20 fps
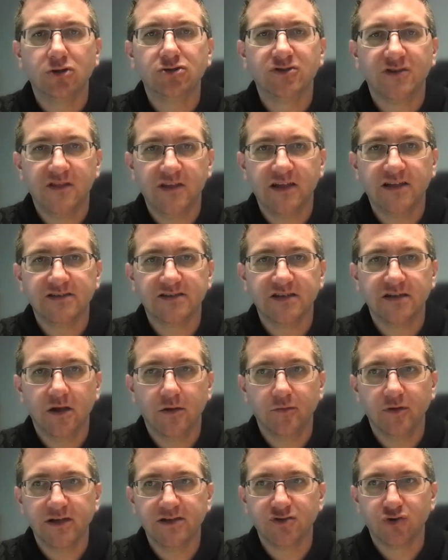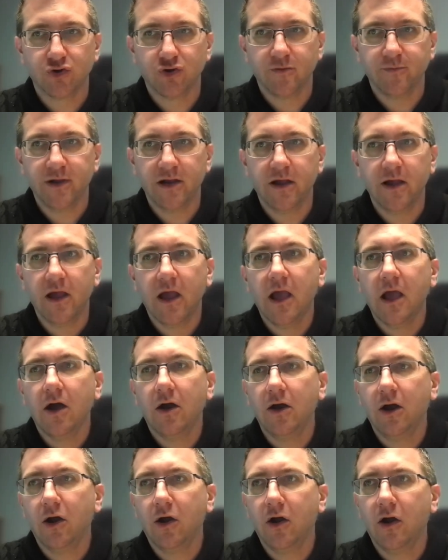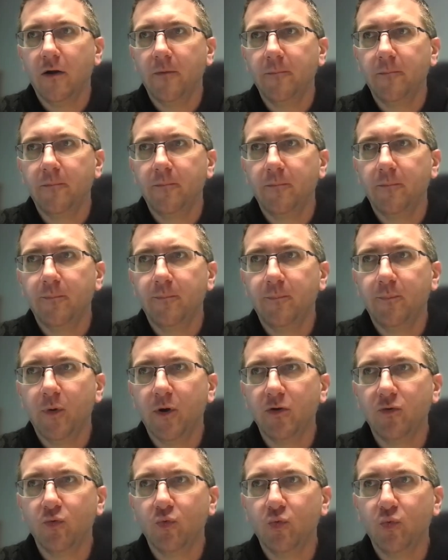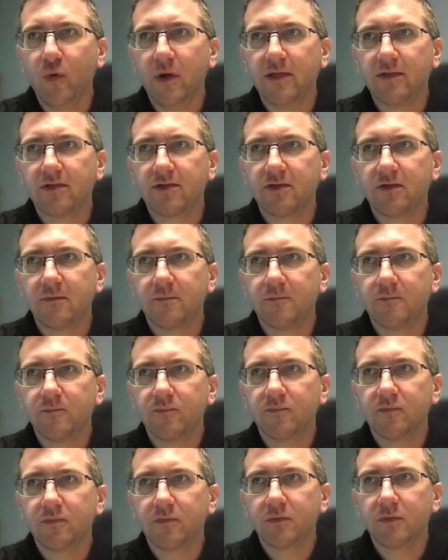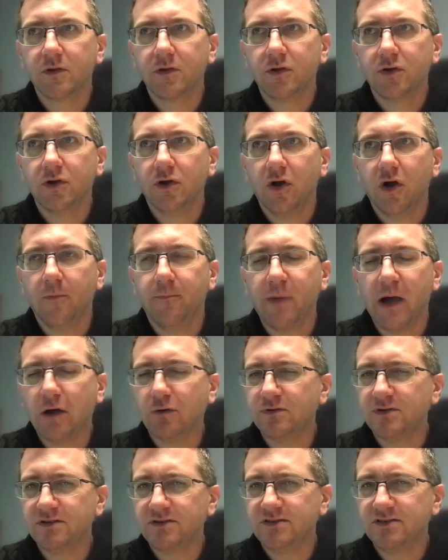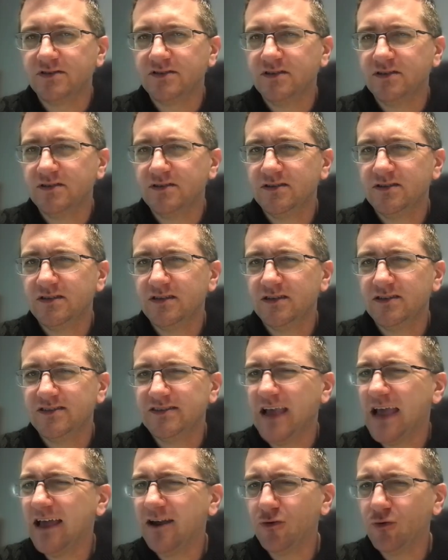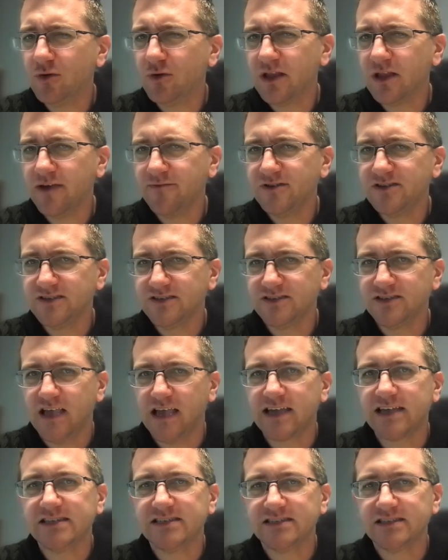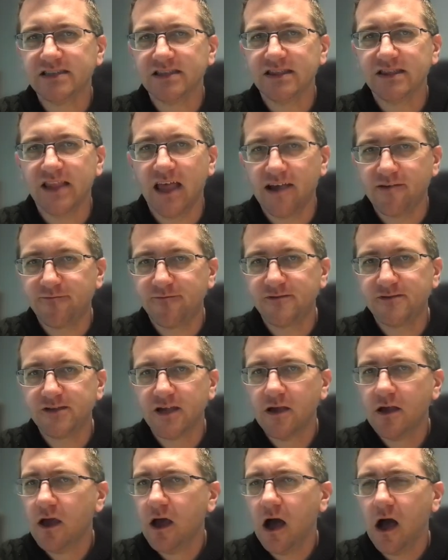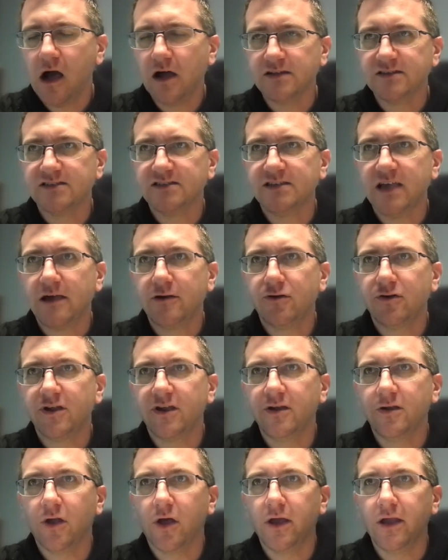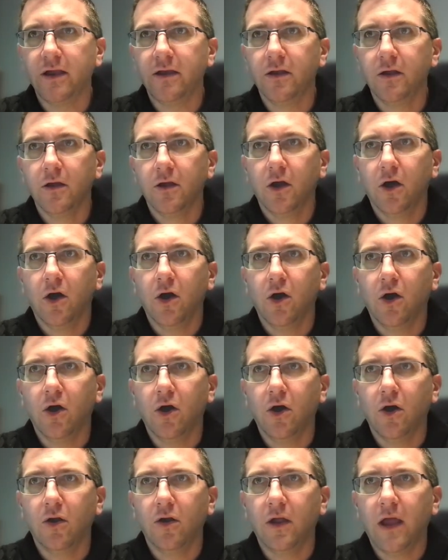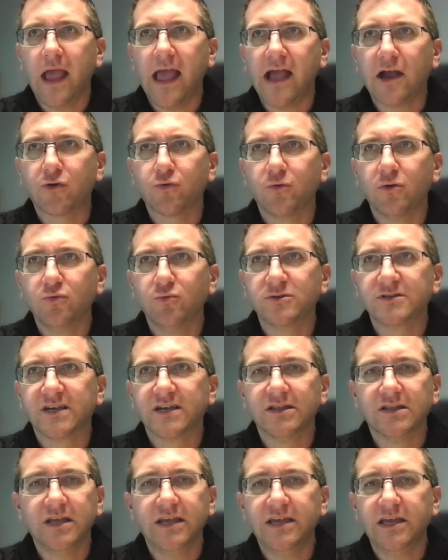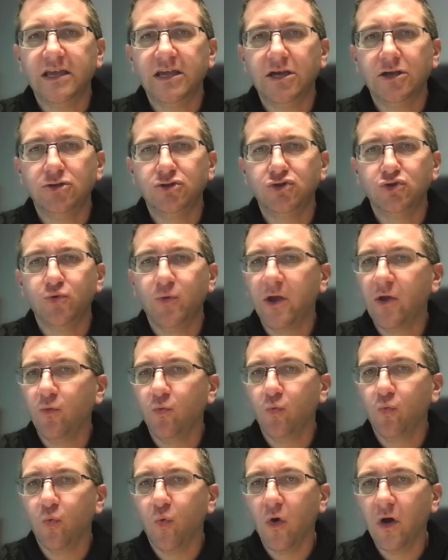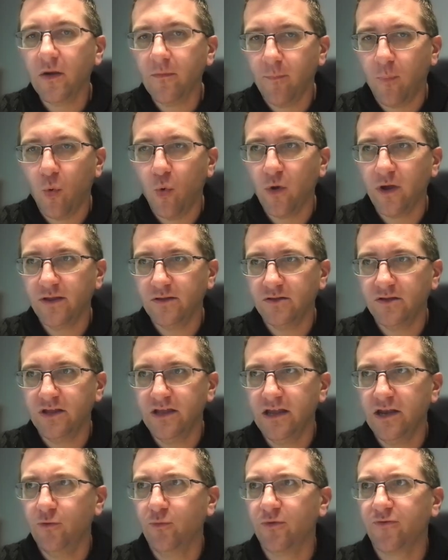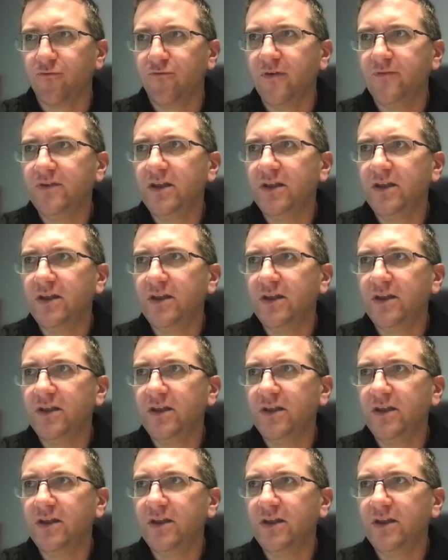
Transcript: to the NCAA tournament. But with about 10 or 11 seconds left on Saturday night, Akron was clinging to a one-point lead. It was